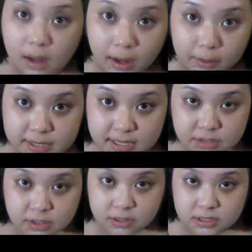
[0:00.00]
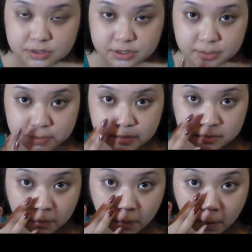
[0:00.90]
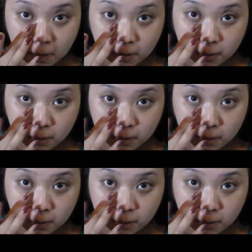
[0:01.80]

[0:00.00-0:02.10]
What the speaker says: I will tend to concentrate a bit more